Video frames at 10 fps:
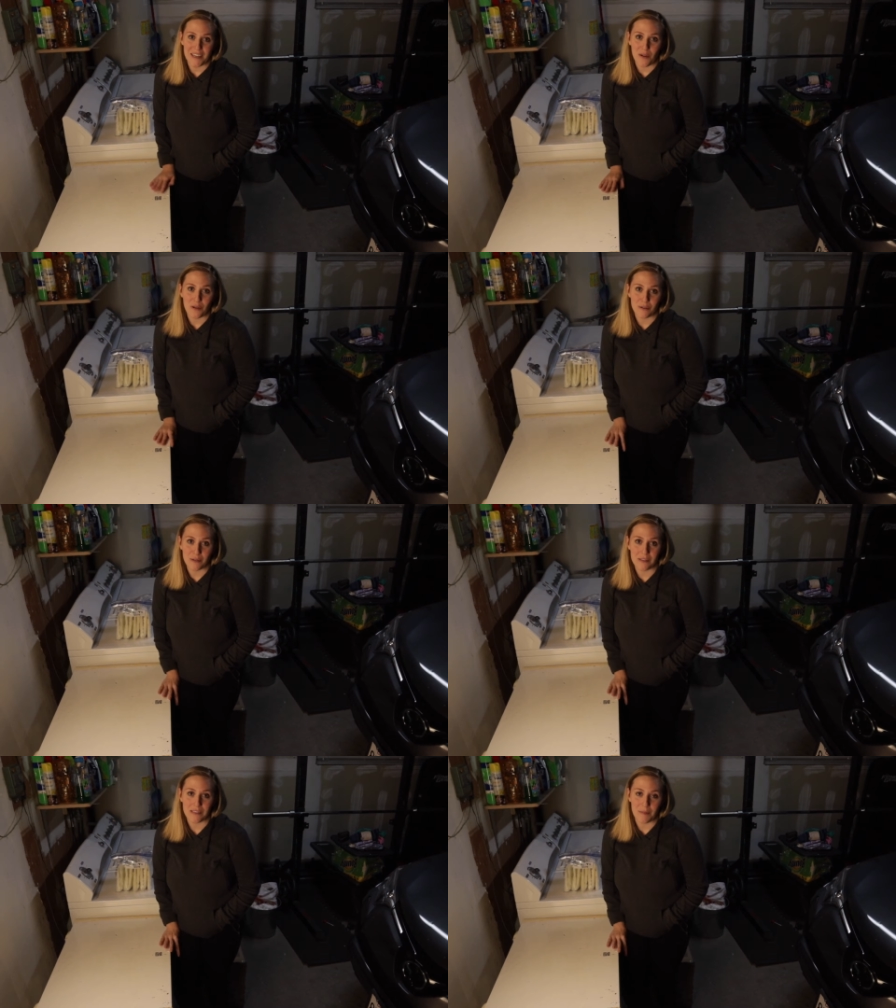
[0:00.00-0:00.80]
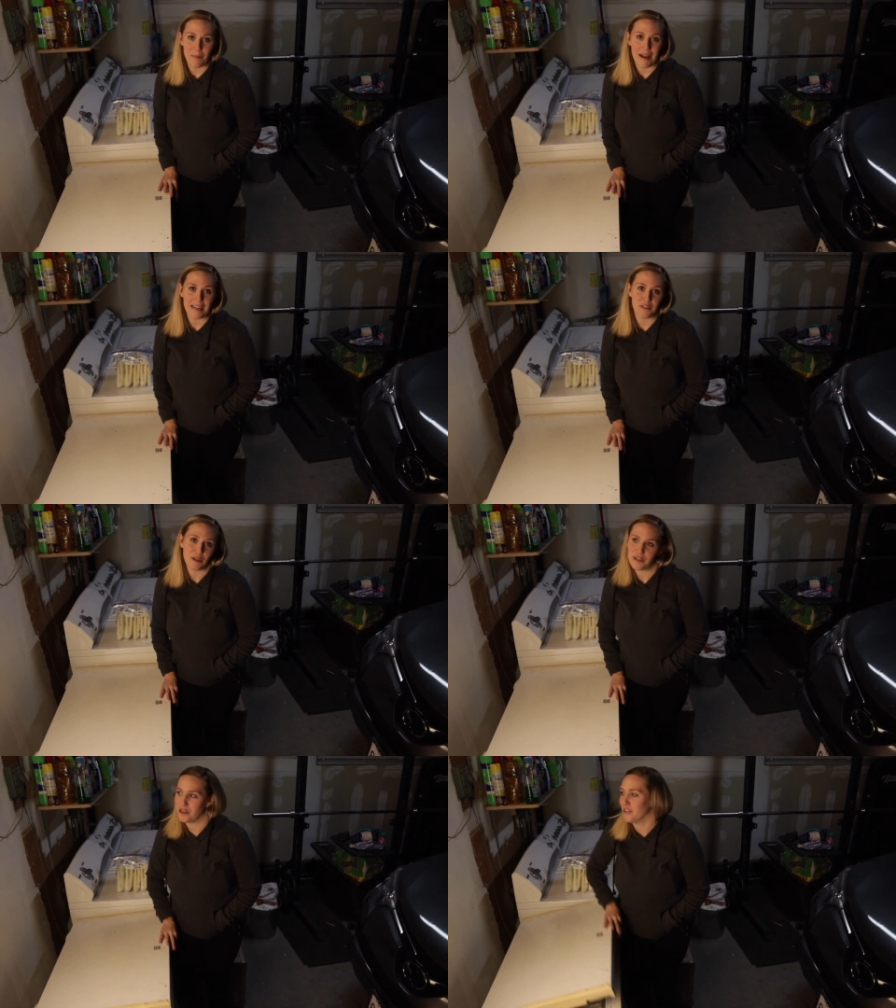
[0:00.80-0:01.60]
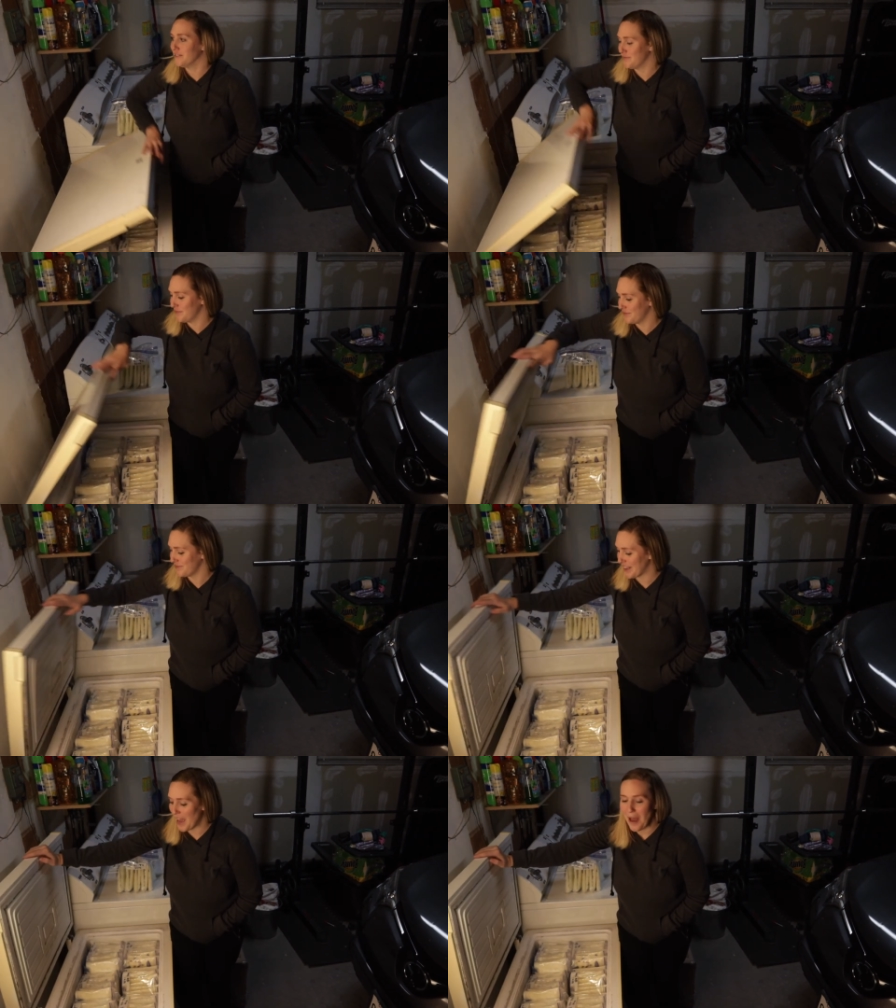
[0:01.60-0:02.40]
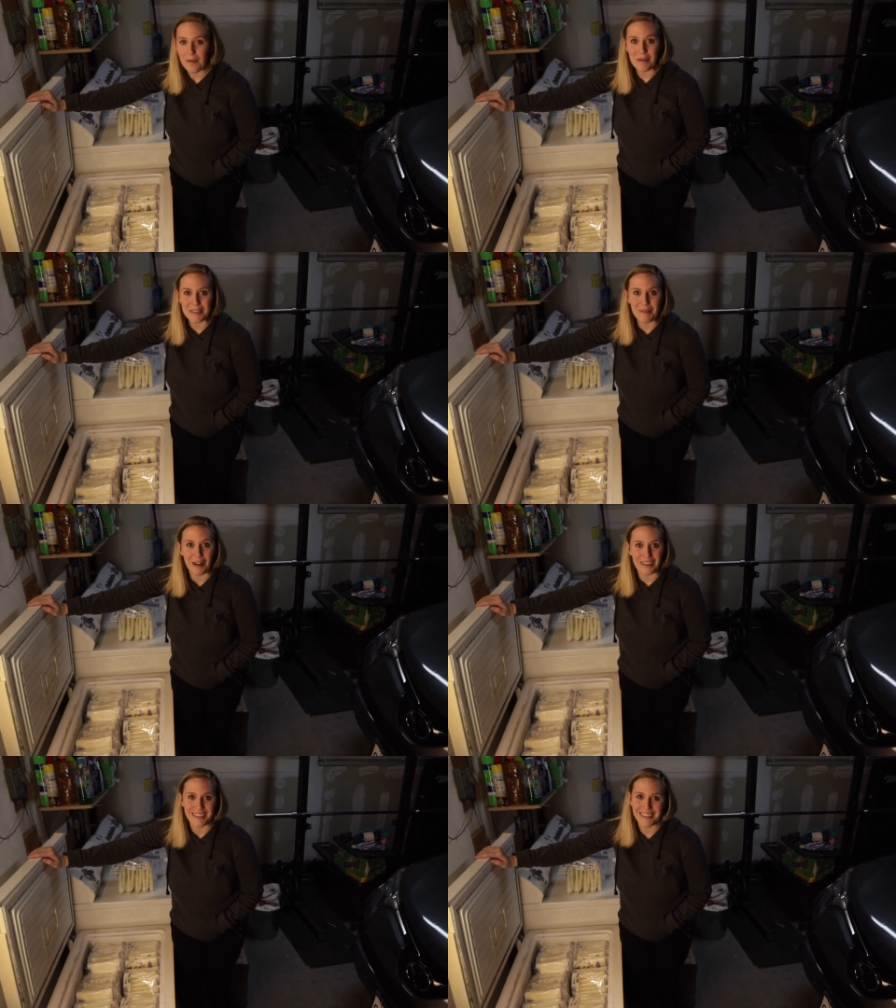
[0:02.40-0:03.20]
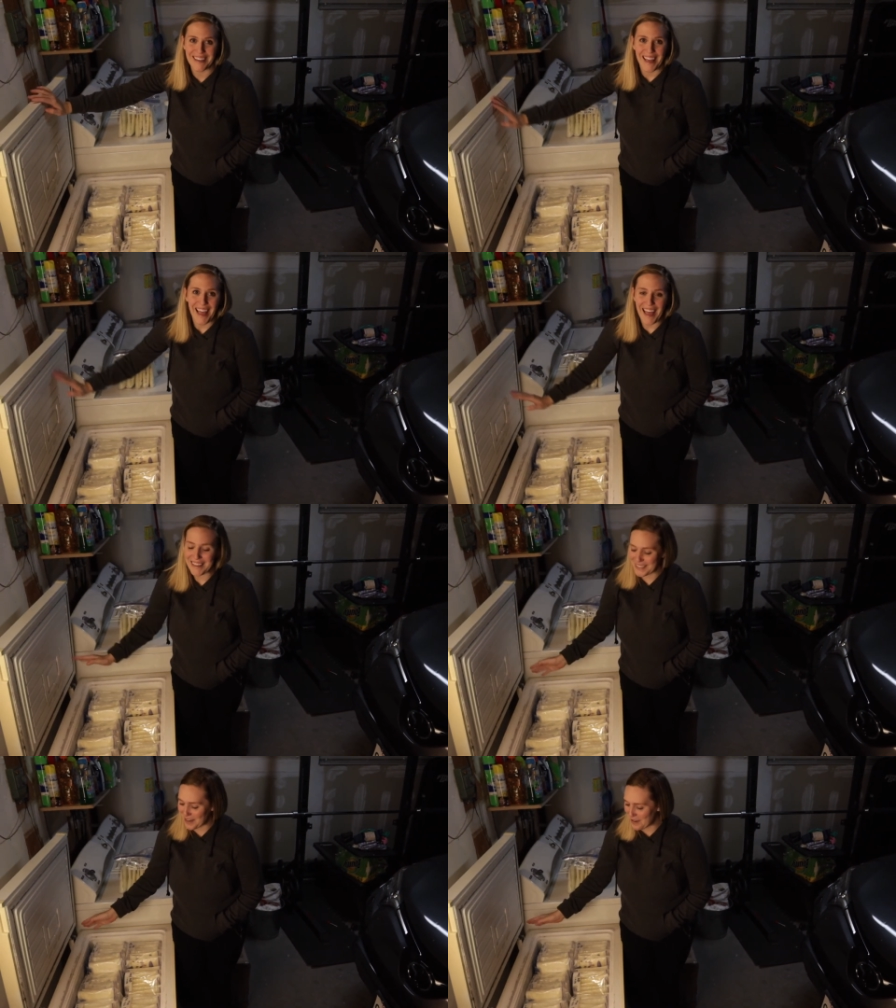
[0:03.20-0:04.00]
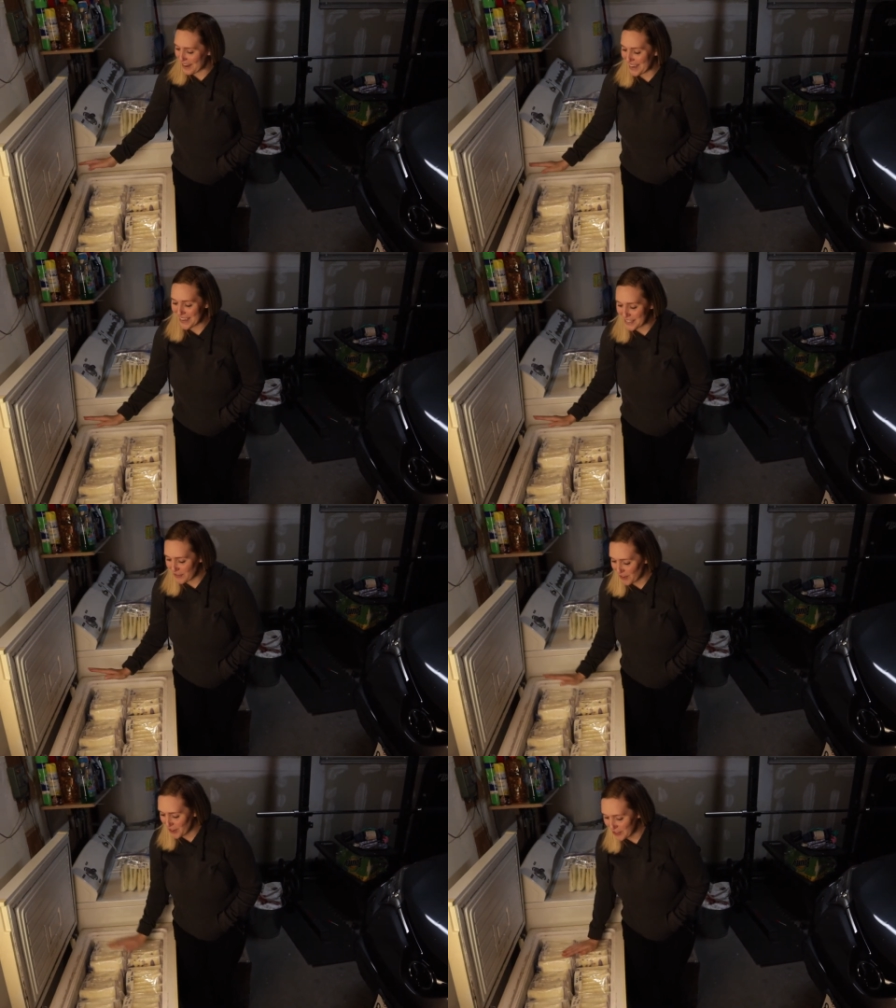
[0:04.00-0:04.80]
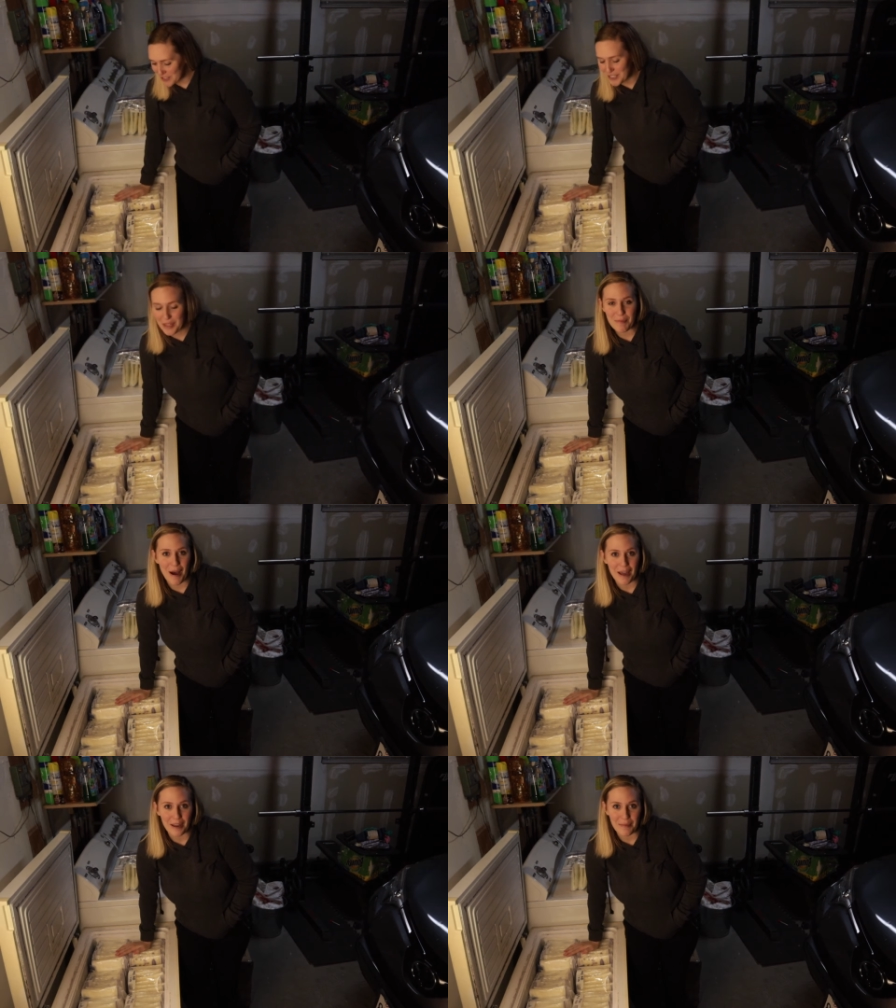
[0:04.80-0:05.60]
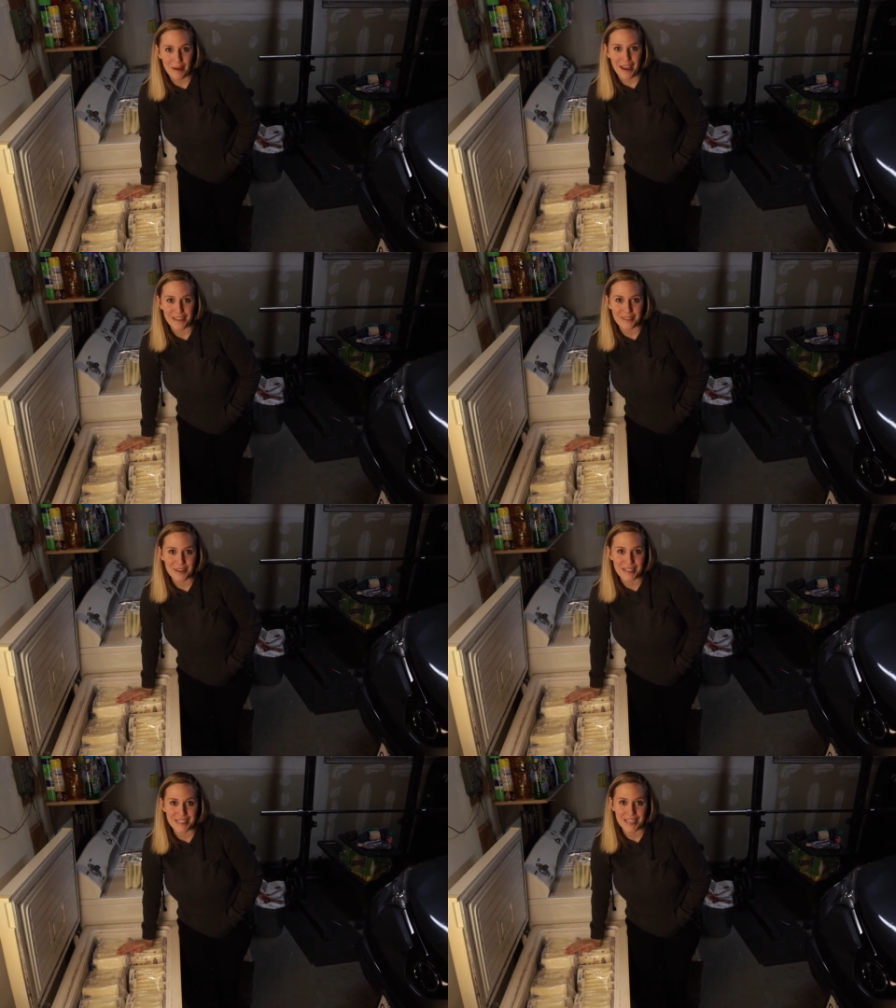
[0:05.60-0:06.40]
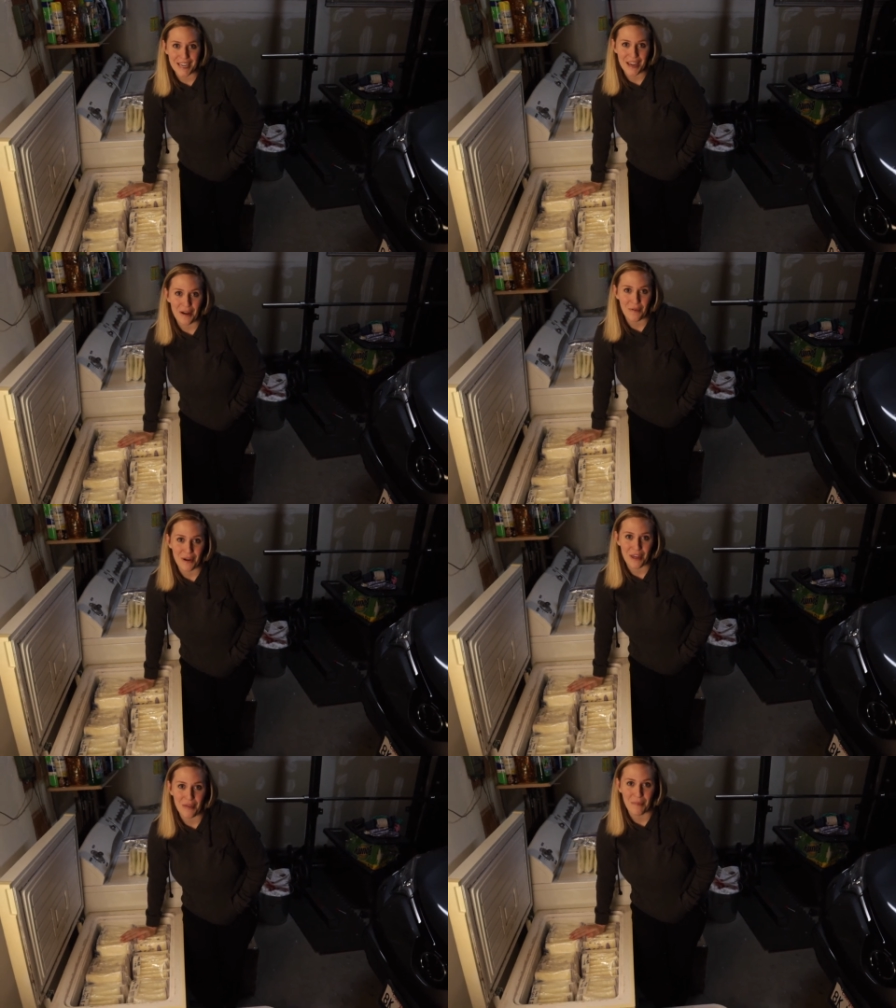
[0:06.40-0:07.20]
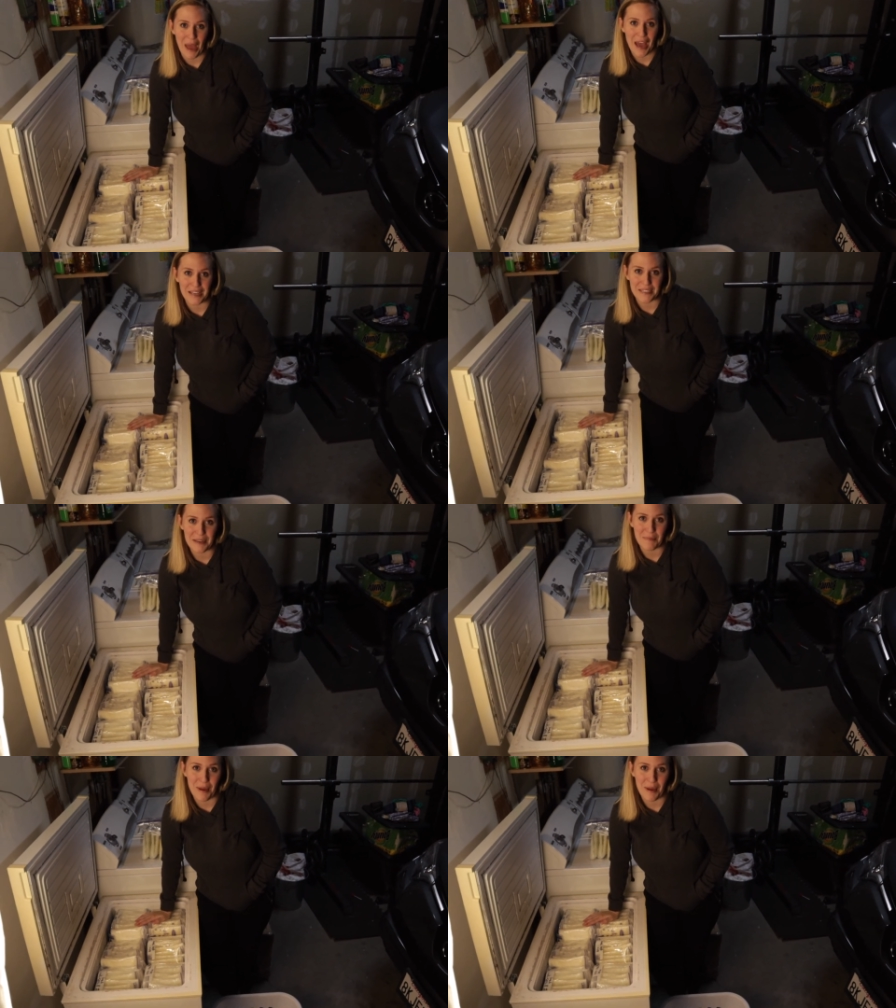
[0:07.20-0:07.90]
it holds my treasure, breast milk. So it is filled to the bottom, as you can see, with bags and